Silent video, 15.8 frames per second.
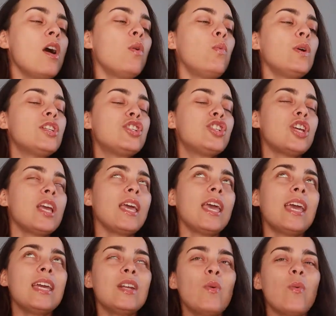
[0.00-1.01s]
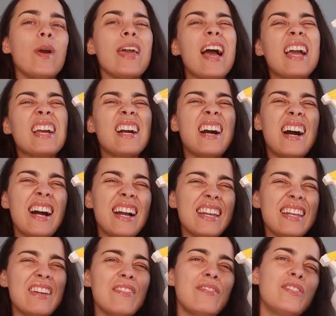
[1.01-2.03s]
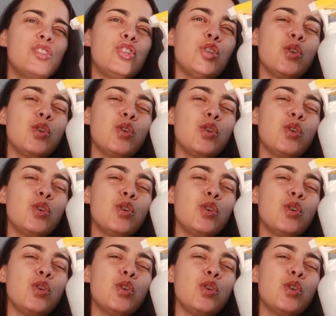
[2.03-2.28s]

which in a way I kind of